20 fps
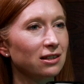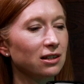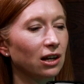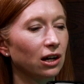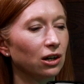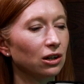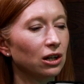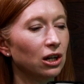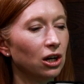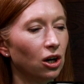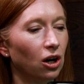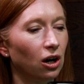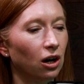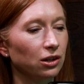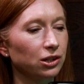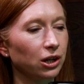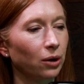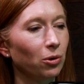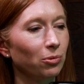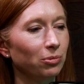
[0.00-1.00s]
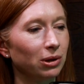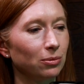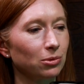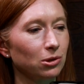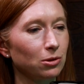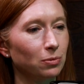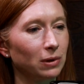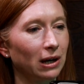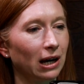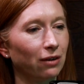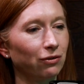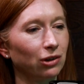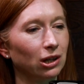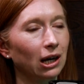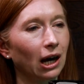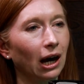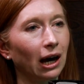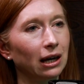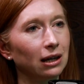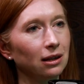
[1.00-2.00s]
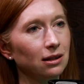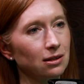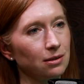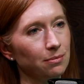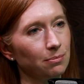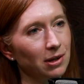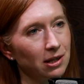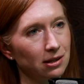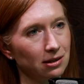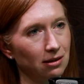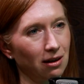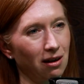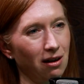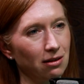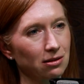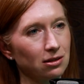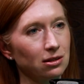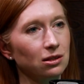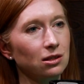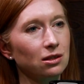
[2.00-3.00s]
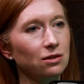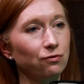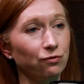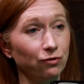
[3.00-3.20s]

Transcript: So I don't want people to be having cakes and biscuits and